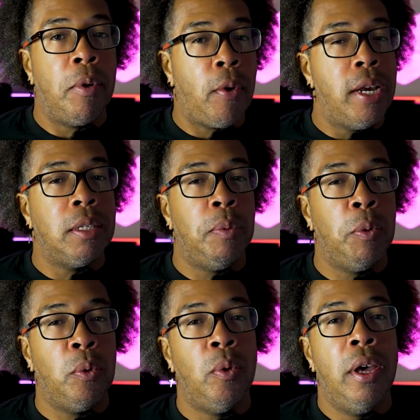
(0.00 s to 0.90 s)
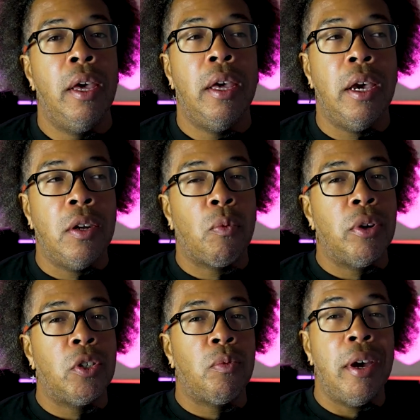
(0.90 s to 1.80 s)
crazy people in the
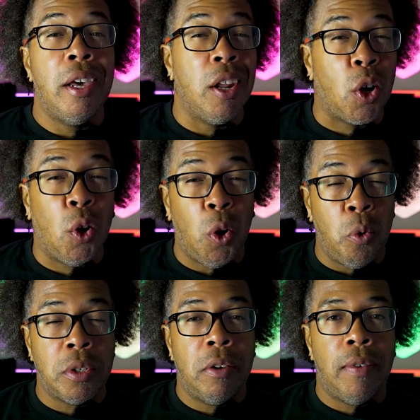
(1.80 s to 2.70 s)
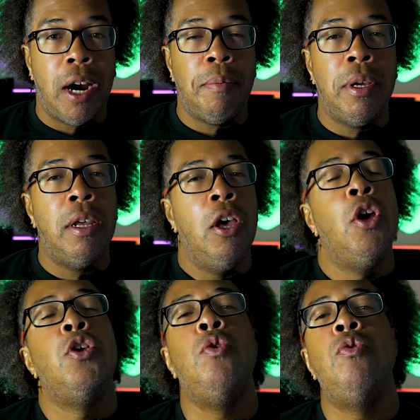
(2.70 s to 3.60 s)
restaurant in a closed environment,
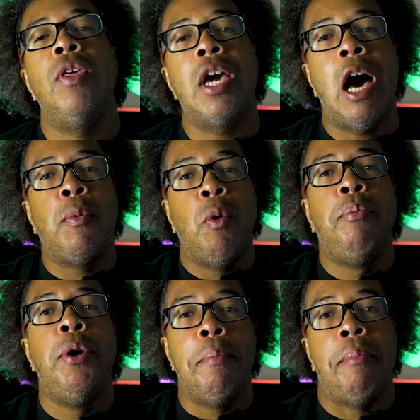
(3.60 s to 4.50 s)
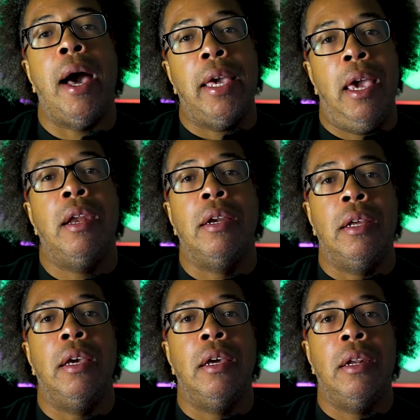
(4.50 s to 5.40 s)
you think I'm going to put my
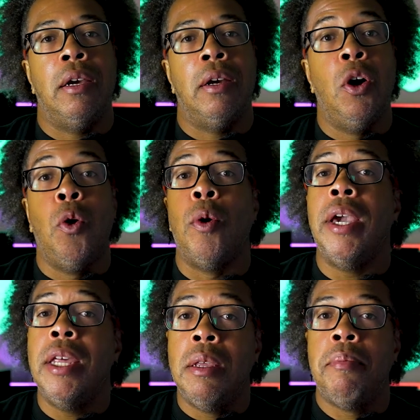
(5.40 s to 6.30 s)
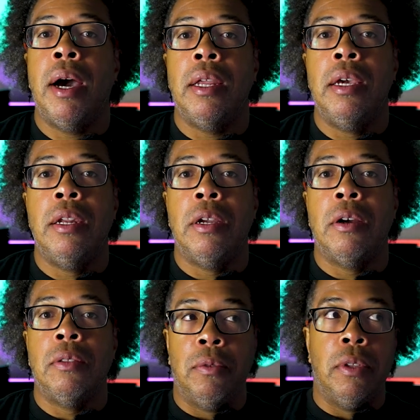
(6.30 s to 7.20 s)
candidate in there or anybody in
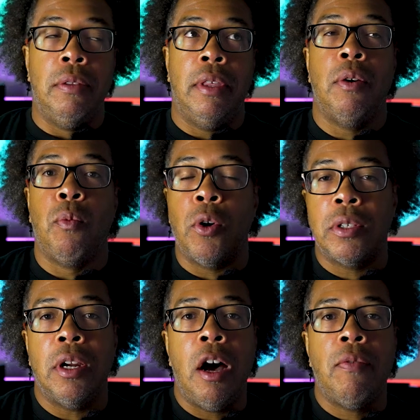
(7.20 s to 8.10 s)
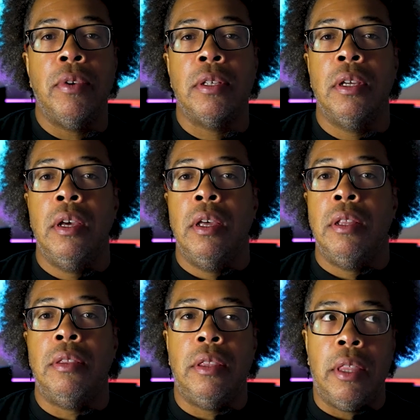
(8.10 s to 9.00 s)
there that works in office
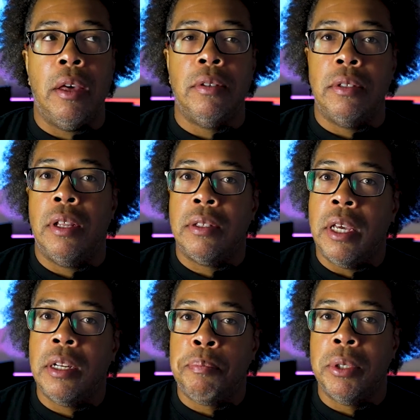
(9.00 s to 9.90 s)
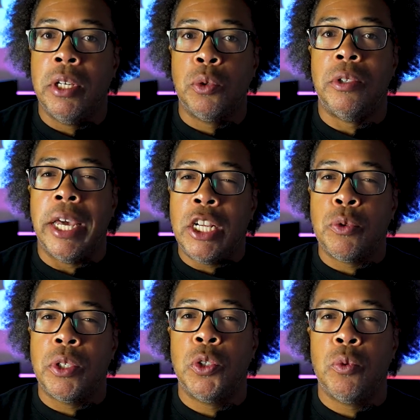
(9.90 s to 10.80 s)
that that's in a potential
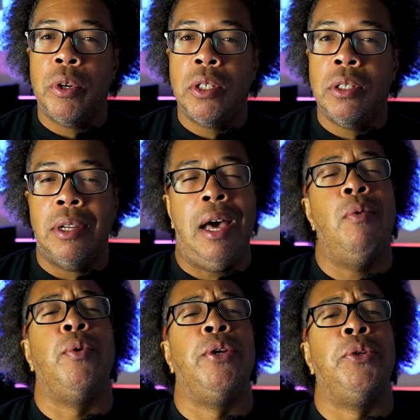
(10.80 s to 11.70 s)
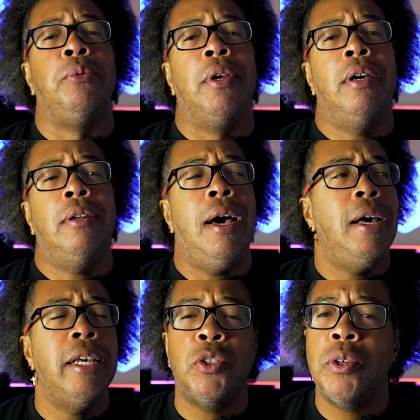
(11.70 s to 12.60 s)
dangerous situation, I wouldn't do that.
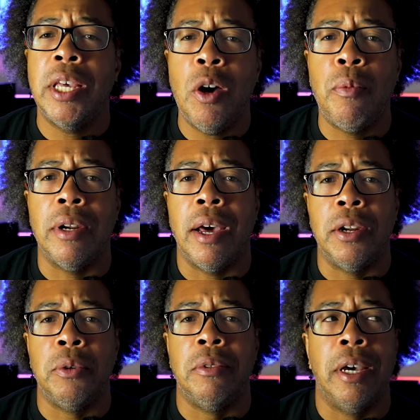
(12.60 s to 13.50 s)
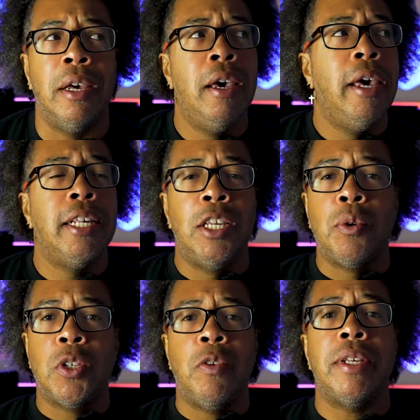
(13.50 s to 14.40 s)
I sure as hell would not do that. And
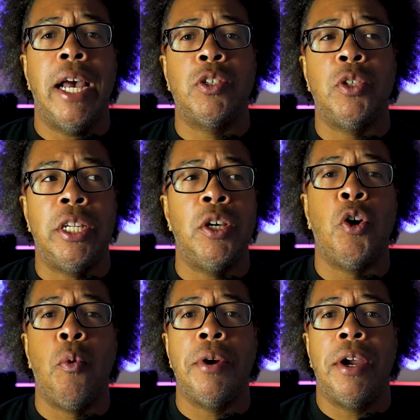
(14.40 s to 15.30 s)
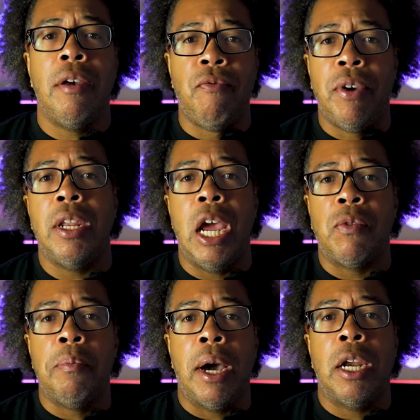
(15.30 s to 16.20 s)
Secret Service actually did go in there and vet
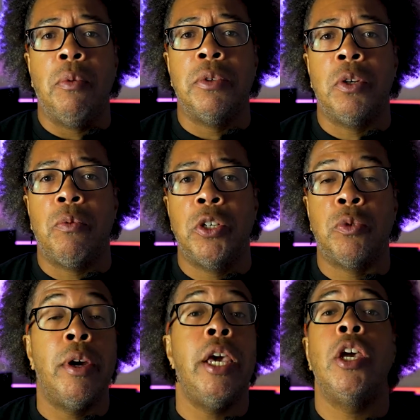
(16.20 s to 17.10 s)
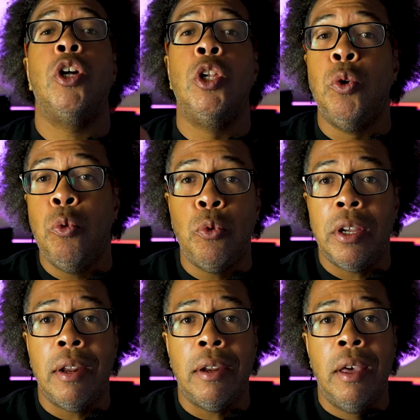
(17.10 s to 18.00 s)
everybody that was in the restaurant,
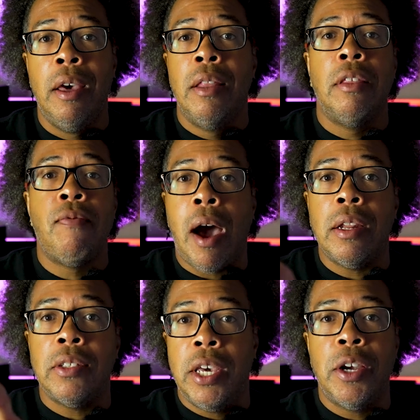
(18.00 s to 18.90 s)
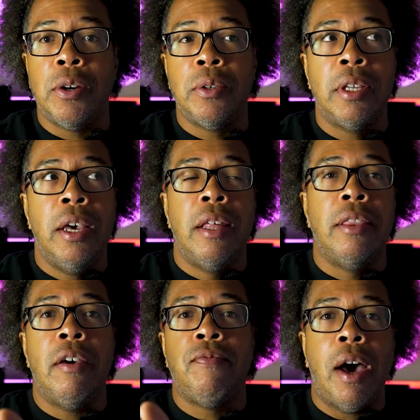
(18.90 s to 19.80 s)
including the volunteers
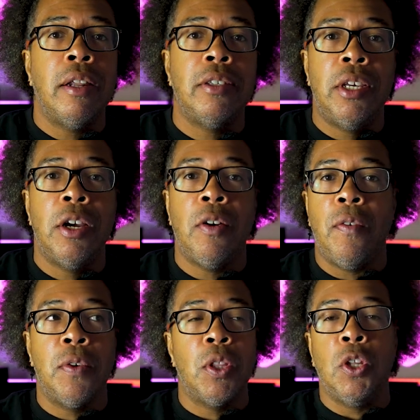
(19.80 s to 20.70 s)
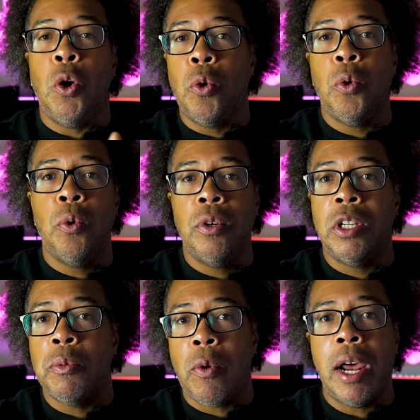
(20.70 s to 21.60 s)
that volunteered for the local
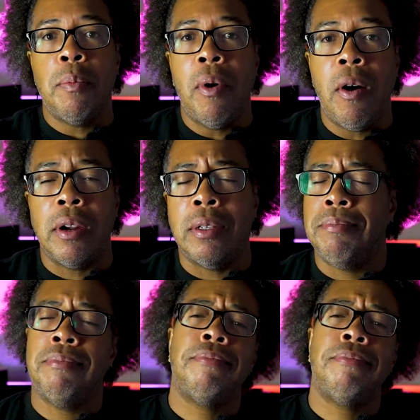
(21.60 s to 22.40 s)
Democratic Party.